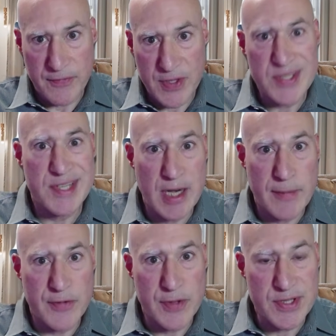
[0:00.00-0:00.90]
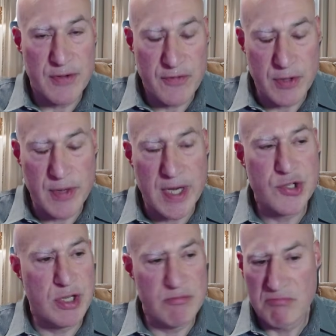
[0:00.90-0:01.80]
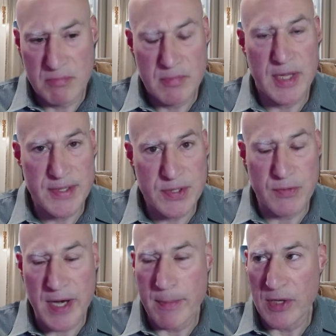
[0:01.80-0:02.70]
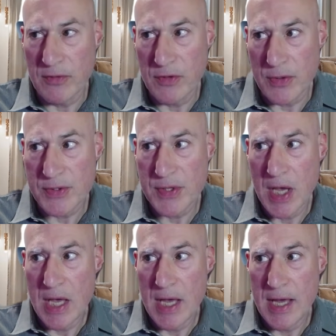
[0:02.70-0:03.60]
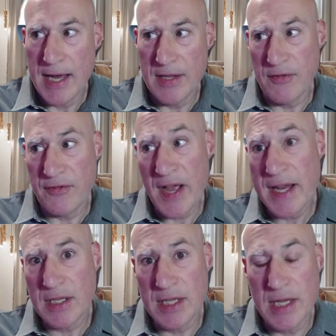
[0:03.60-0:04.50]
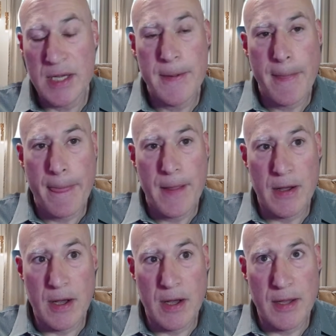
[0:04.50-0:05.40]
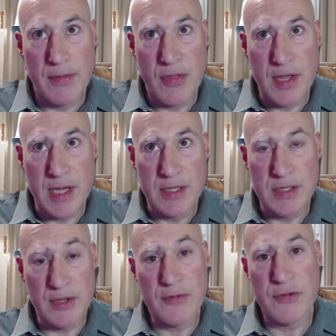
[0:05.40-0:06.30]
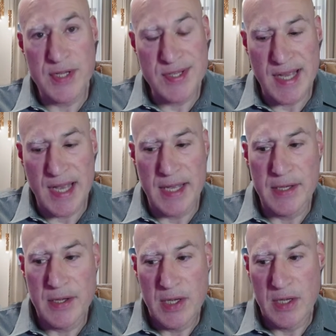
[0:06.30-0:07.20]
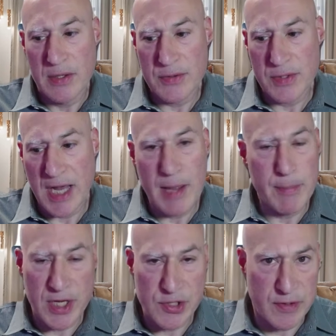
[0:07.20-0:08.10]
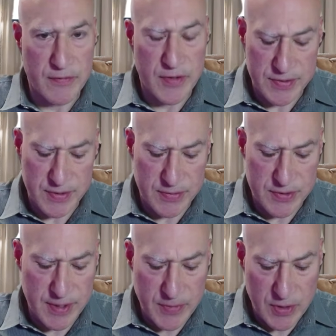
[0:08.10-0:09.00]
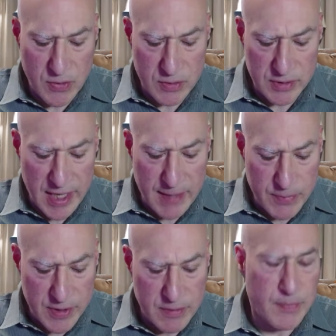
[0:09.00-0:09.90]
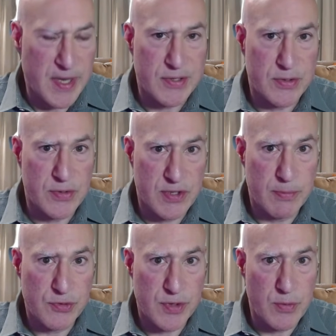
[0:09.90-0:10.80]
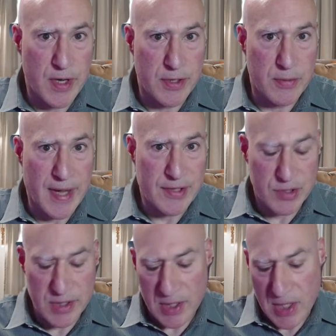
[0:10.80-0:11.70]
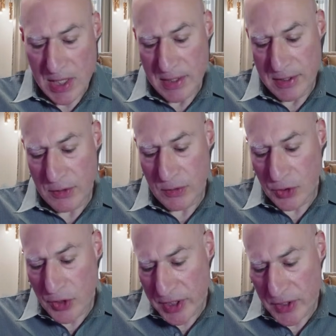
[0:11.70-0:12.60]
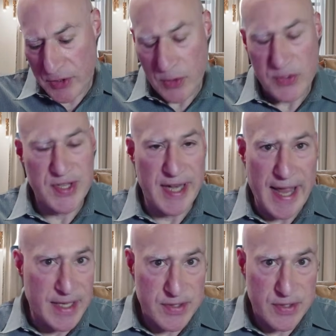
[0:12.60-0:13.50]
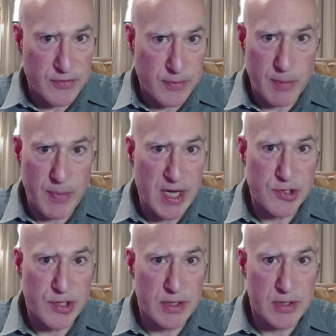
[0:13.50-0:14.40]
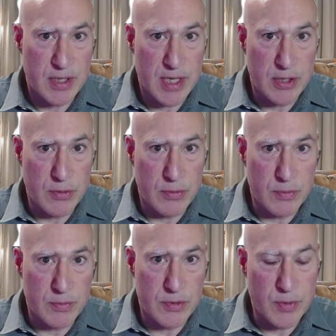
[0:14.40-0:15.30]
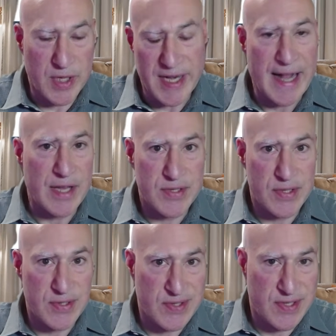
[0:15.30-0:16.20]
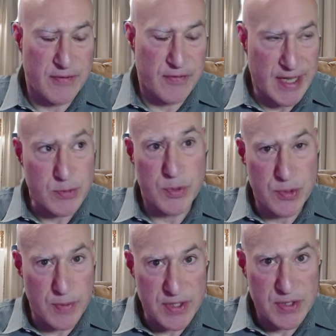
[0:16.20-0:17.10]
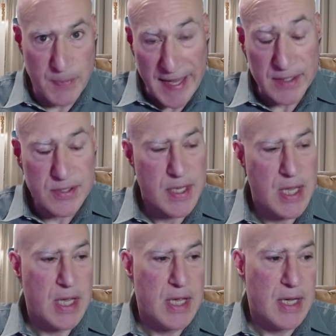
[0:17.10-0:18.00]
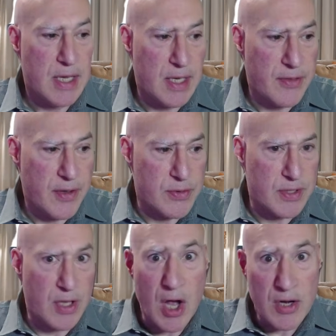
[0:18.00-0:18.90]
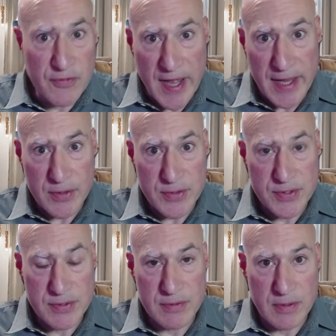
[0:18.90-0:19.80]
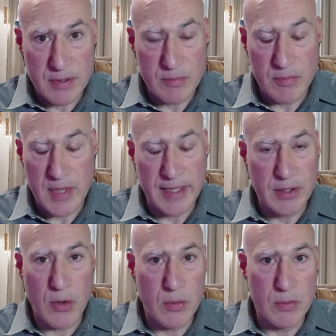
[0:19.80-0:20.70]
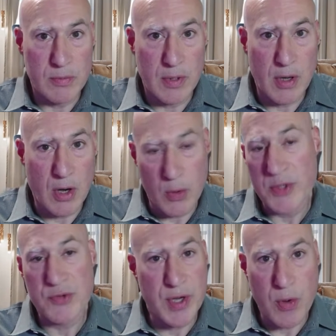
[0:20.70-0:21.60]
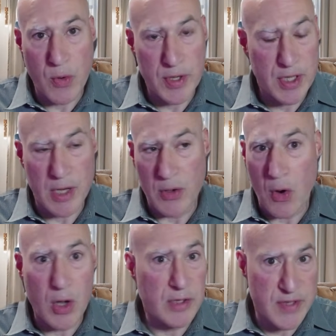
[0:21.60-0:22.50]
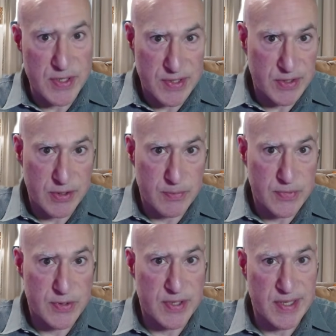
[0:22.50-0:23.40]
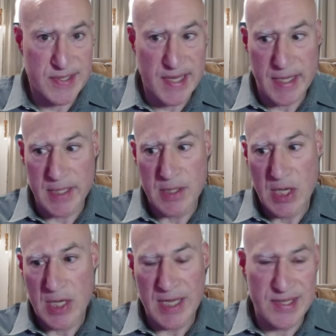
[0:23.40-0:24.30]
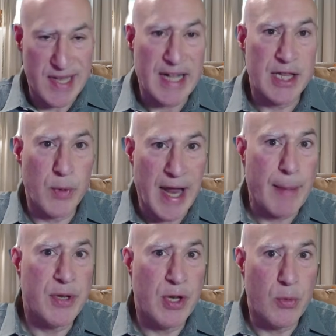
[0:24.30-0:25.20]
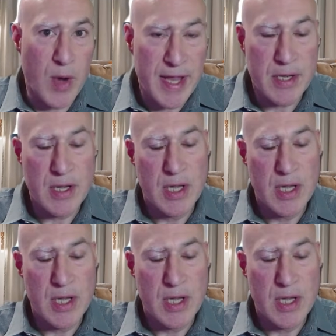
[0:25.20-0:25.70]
setup, for this configuration, that's the right amount of dose. And then finally, on the delivery side, there's a combination of things. There's something called EPID-based dosimetry, where you actually look at the dose that exits from the patient, and then you do an analysis to see if that's what you expect. There's log files that are always recorded on all of these systems that say exactly what happened and when.